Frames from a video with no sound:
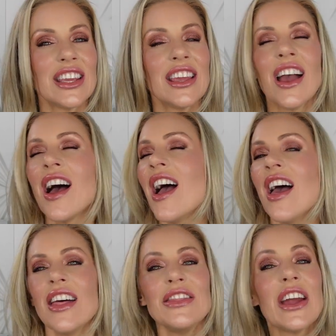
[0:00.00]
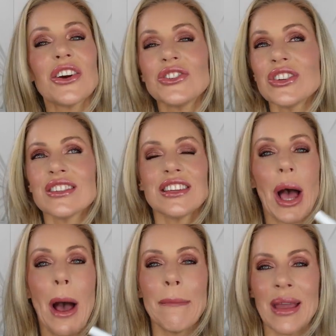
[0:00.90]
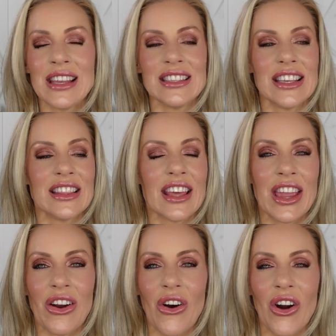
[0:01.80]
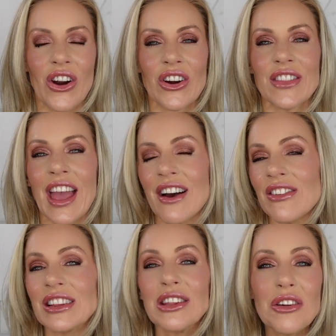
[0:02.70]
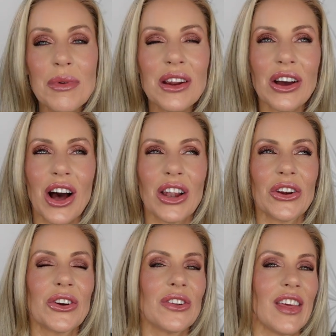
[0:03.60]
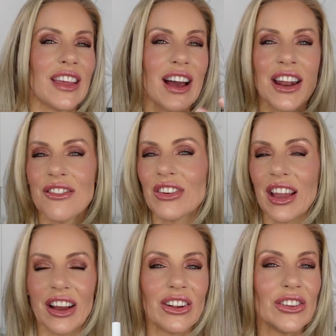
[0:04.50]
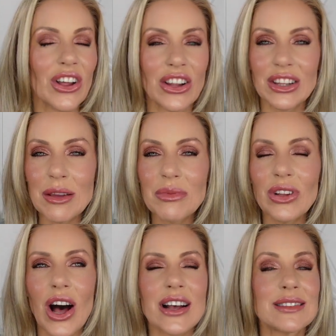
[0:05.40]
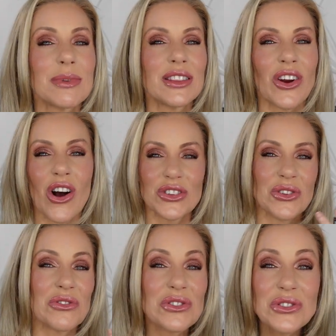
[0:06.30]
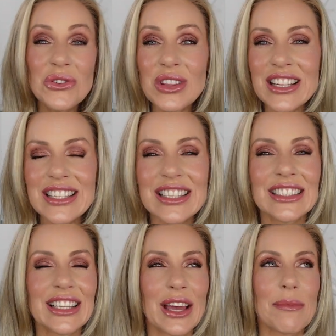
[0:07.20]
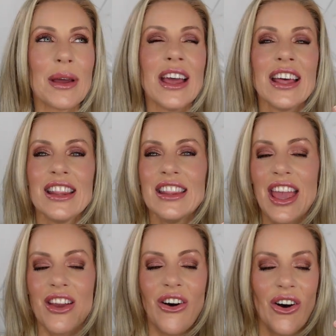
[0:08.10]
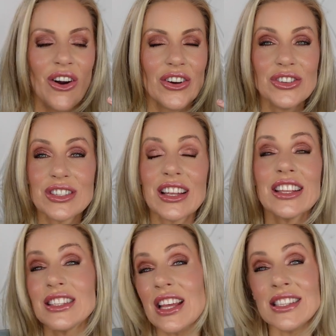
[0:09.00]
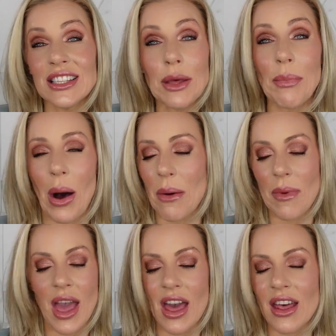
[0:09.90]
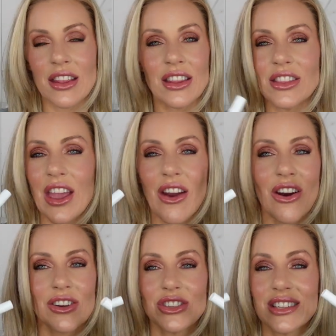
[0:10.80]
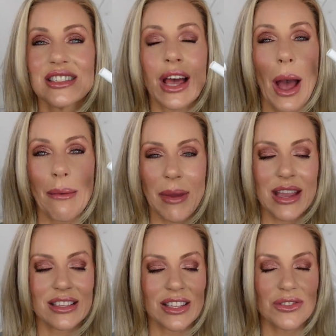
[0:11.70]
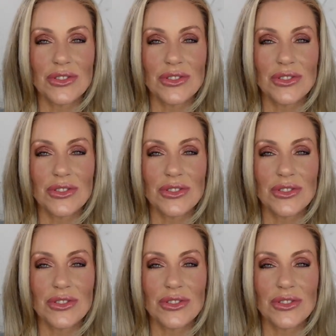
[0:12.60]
dollars they're just amazing. They are, they have a little bit of color. They kind of like a lip gloss, but they're also soothing to the lip. They are just like, it's, it's a lip balm and they are just amazing.